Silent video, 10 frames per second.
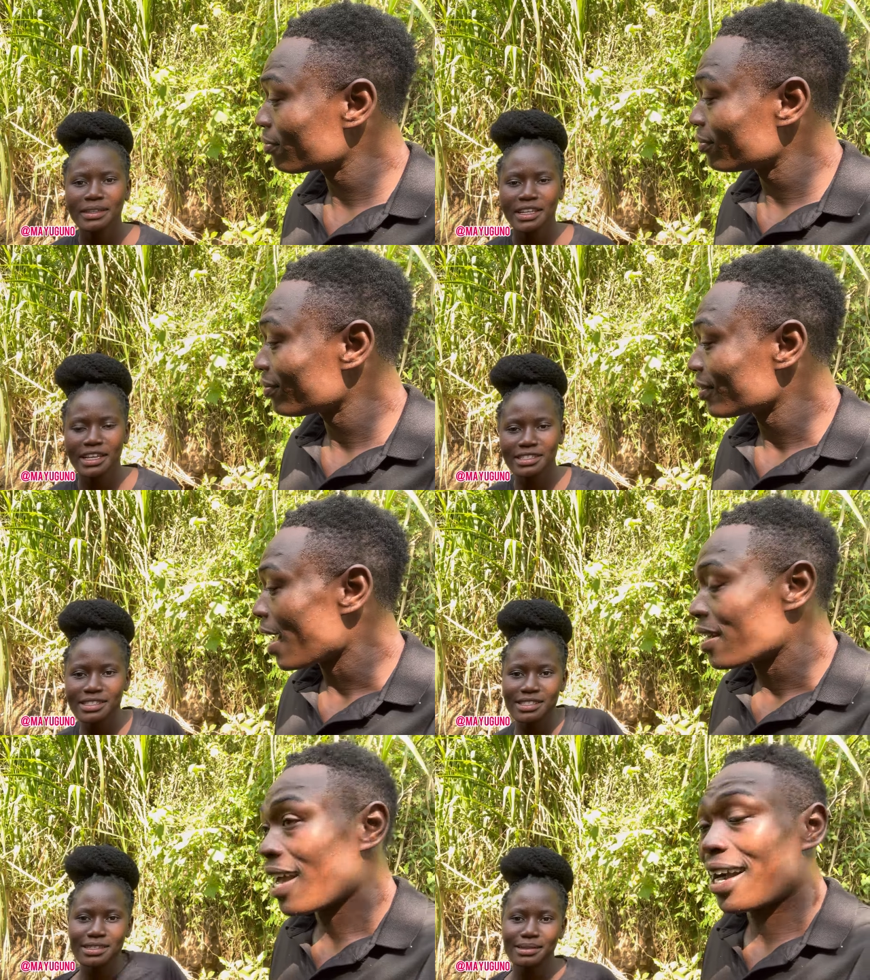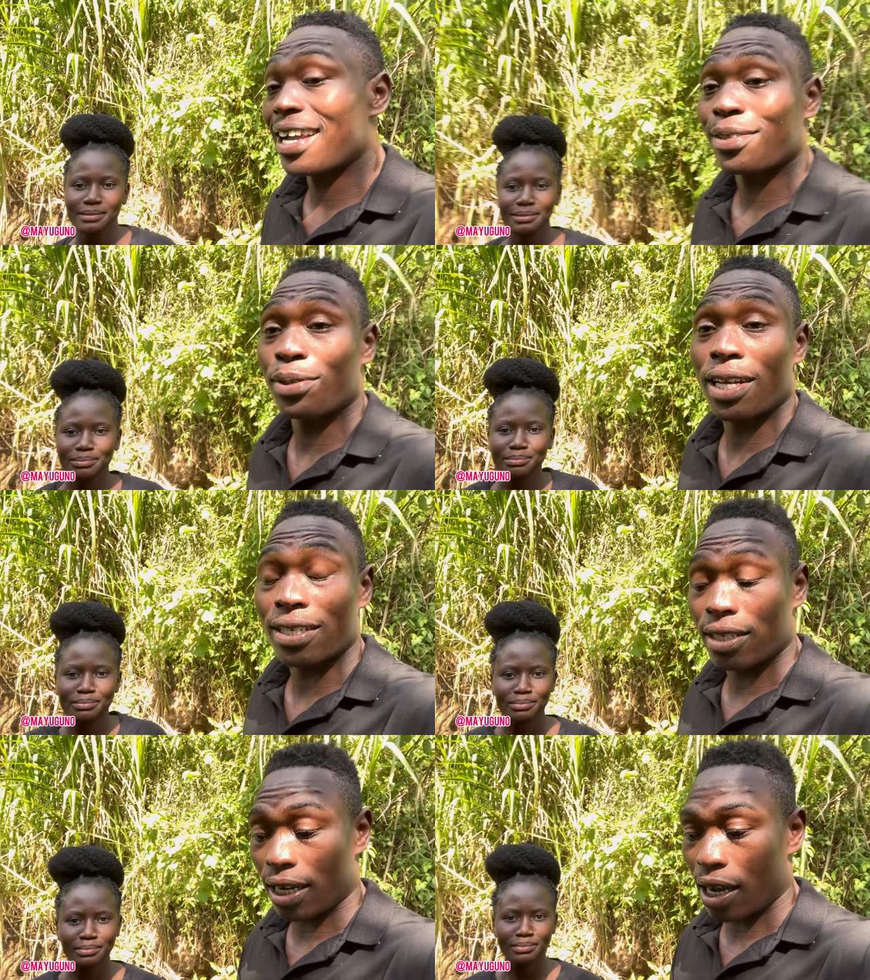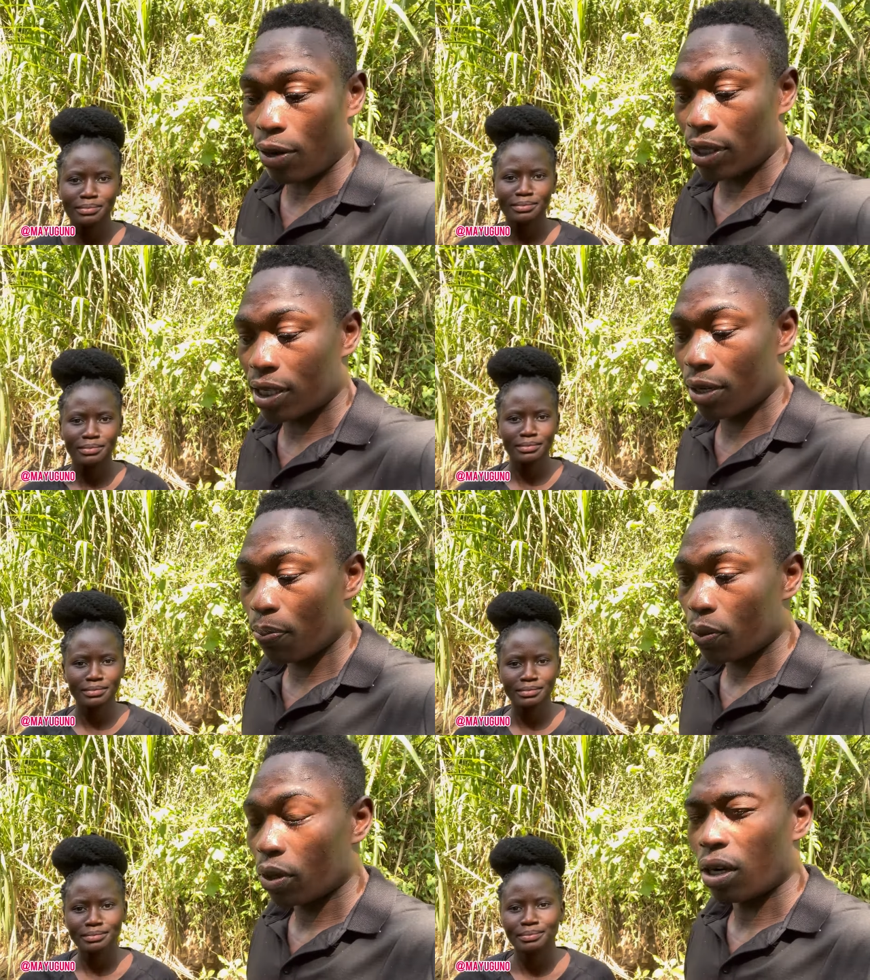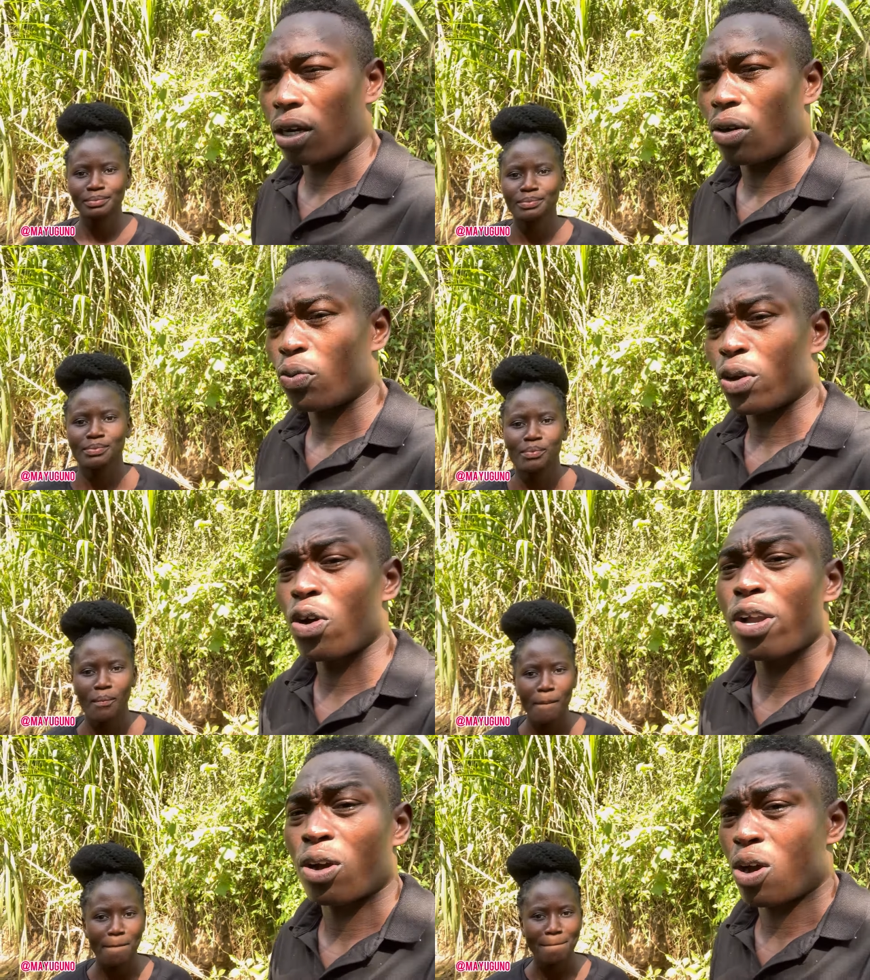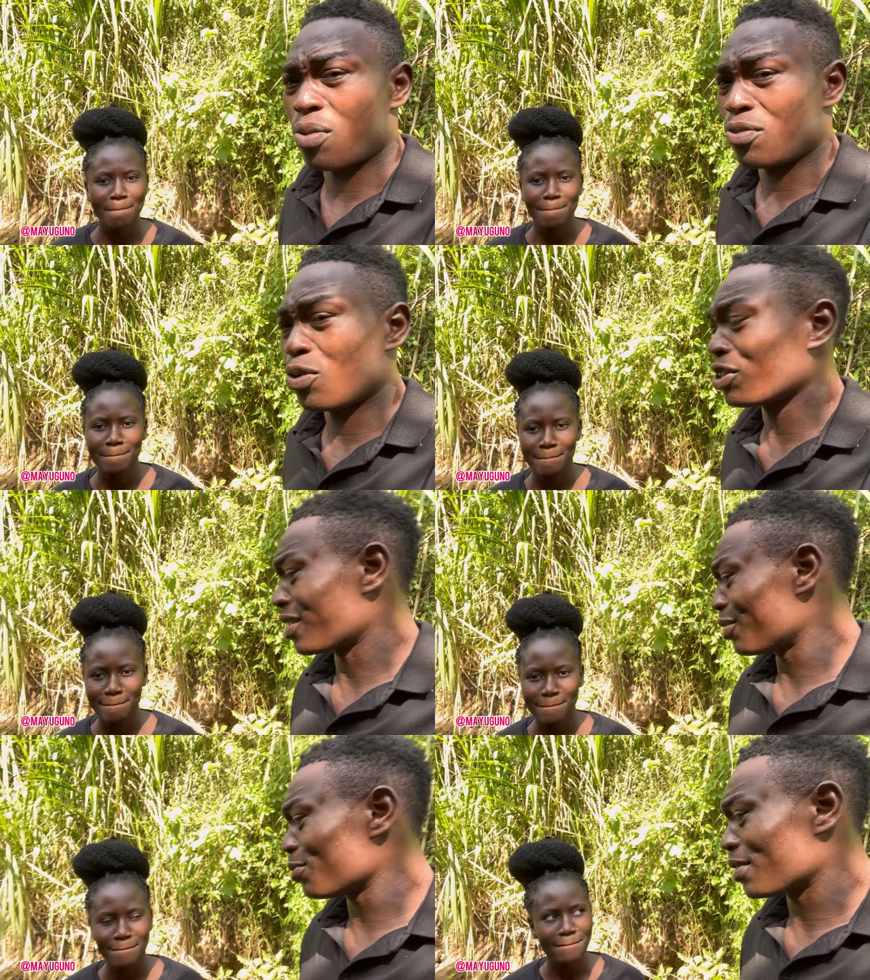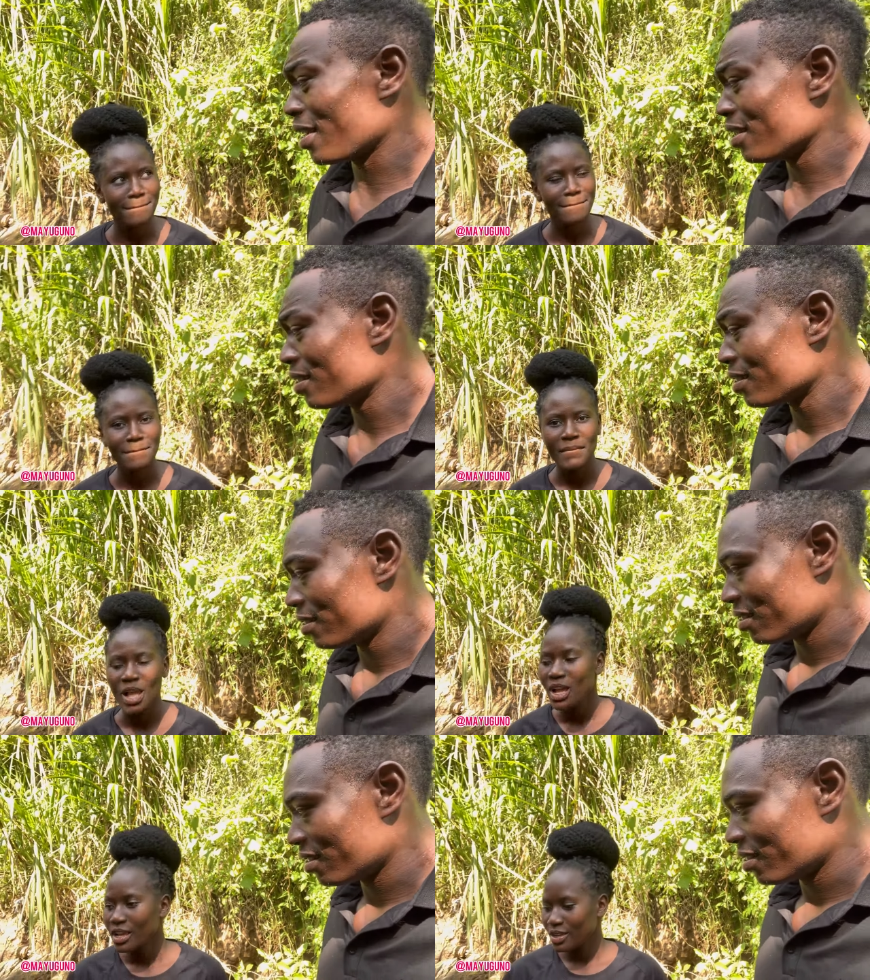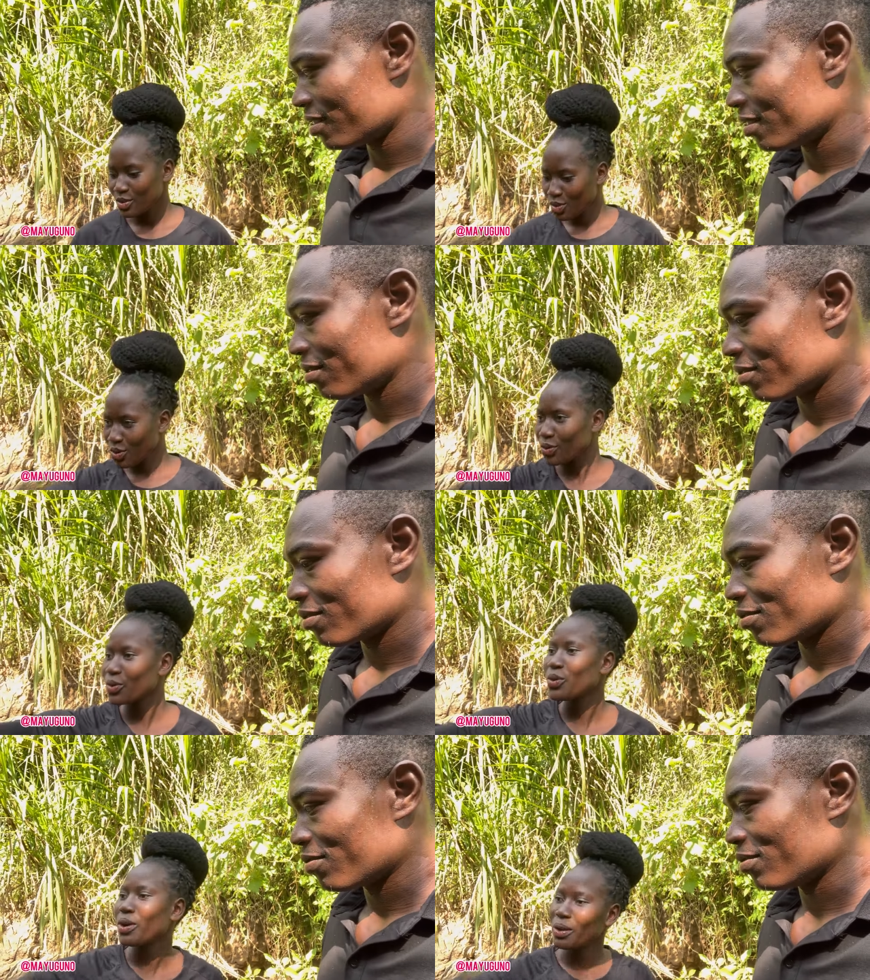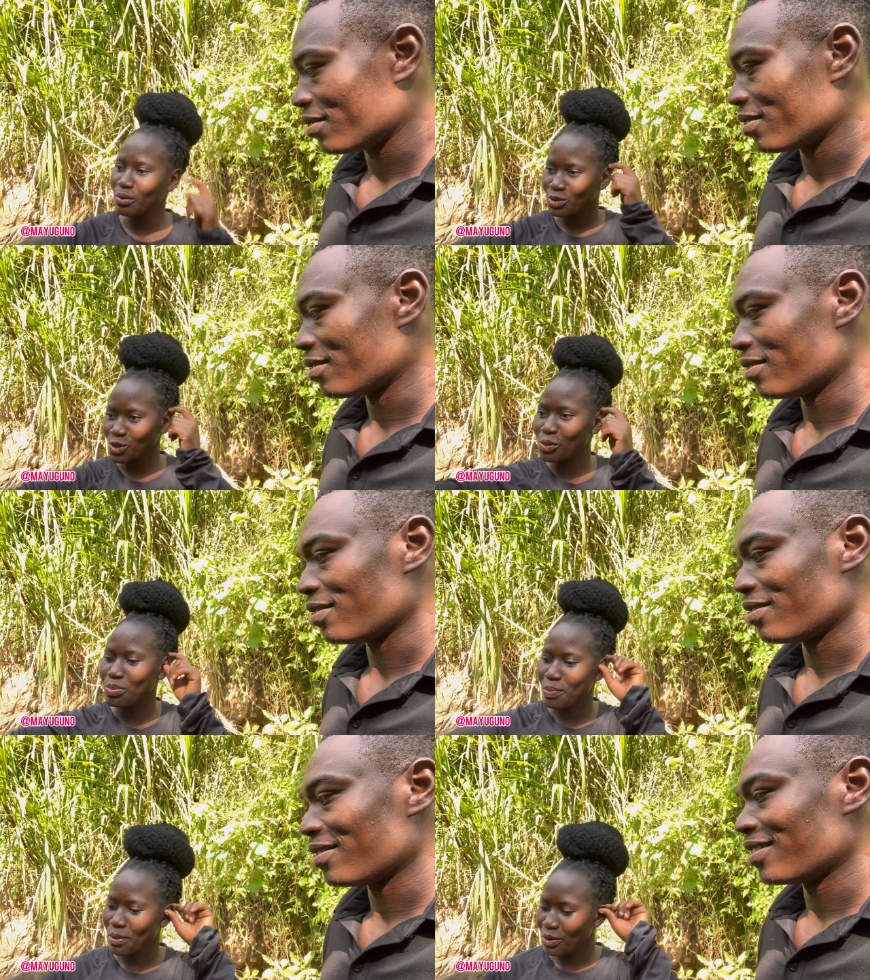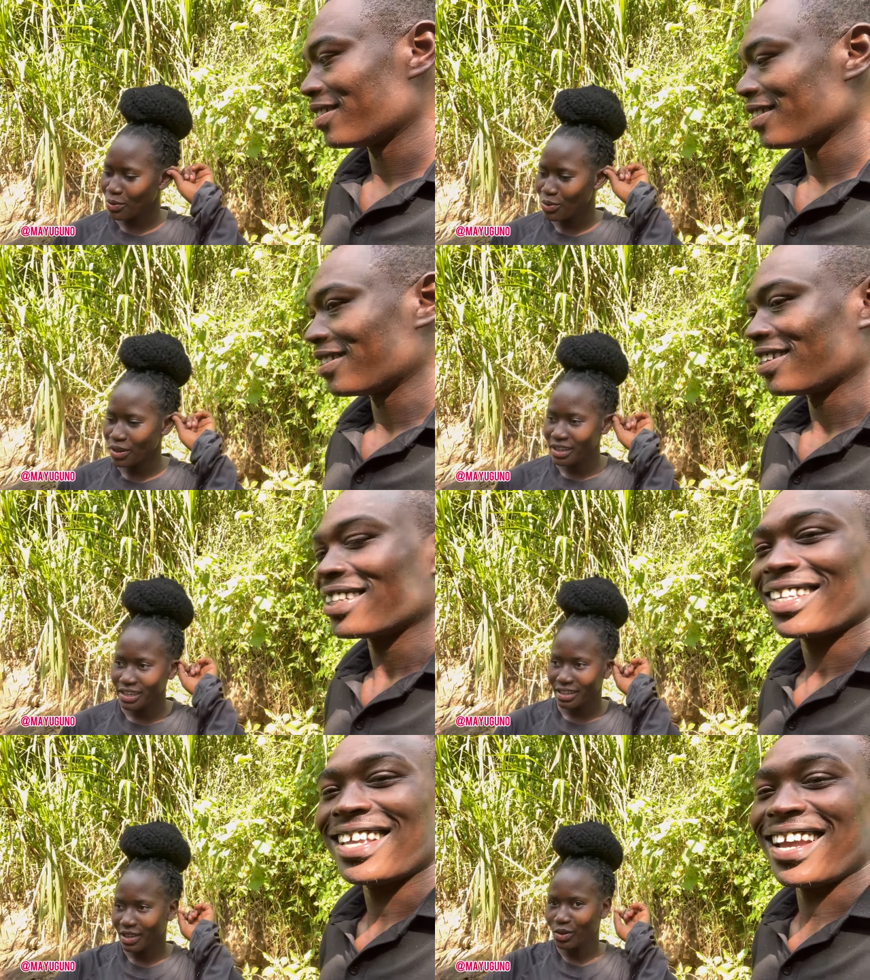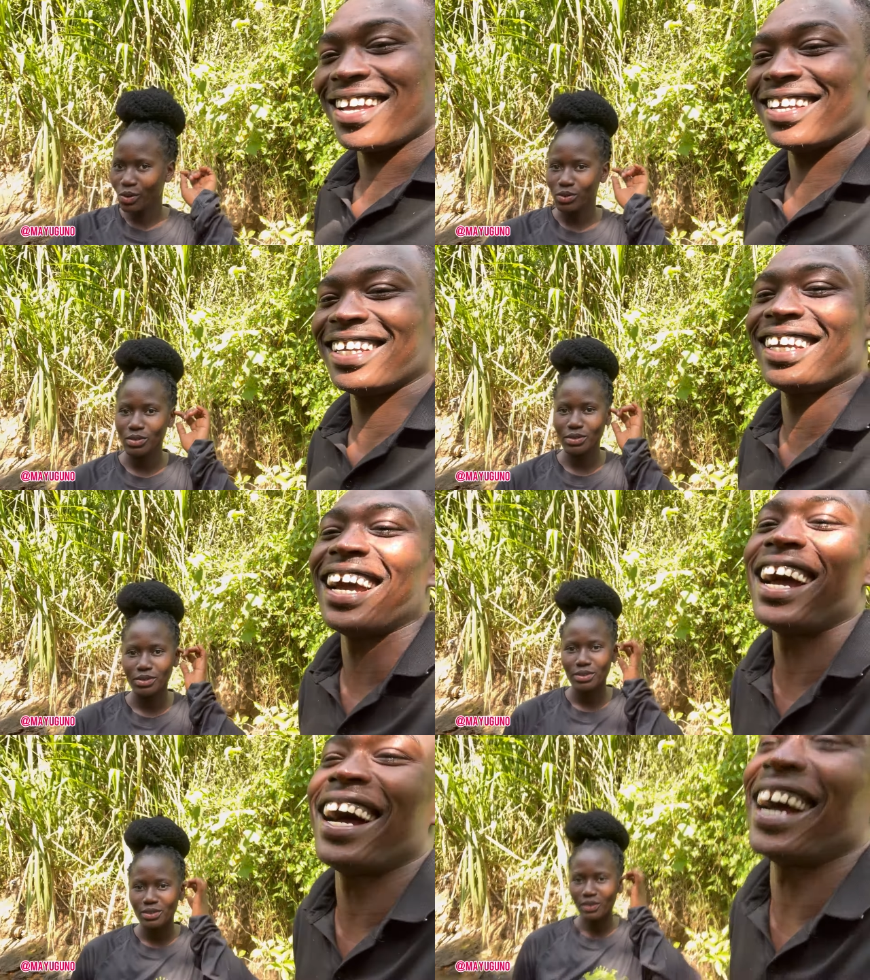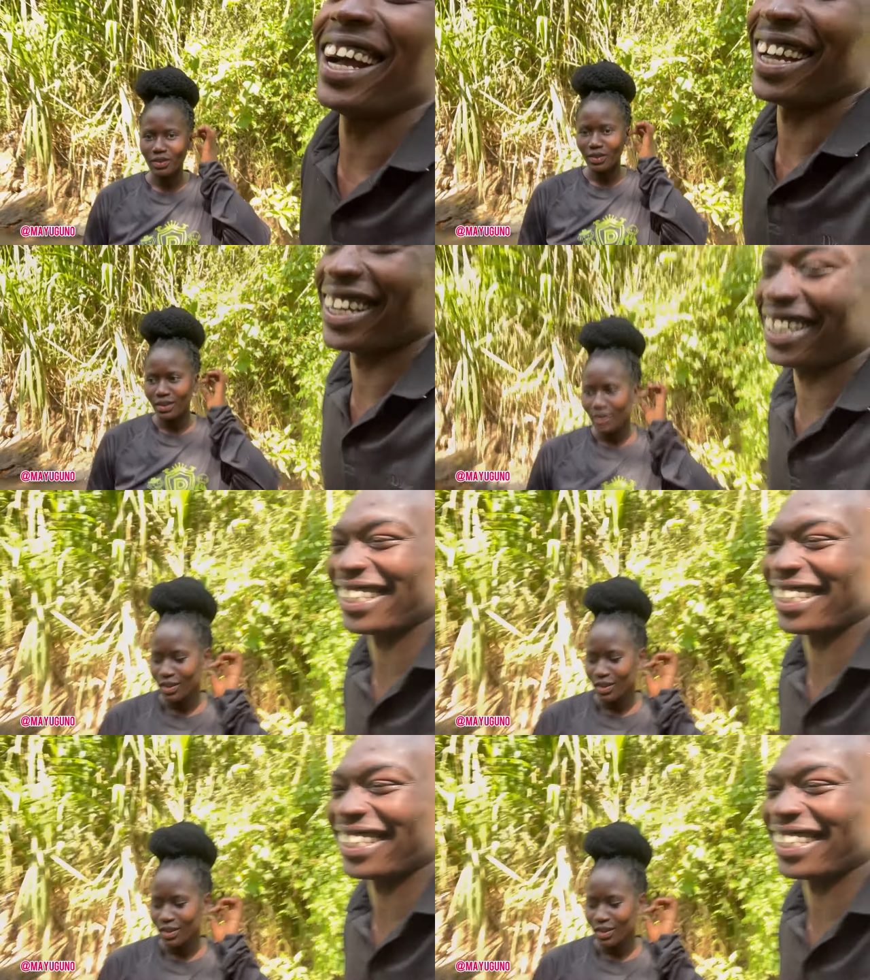Speaker 1: yes. yeah guys we just take our trip uh, we're going home what can you say
Speaker 2: you're going show people you're going in the road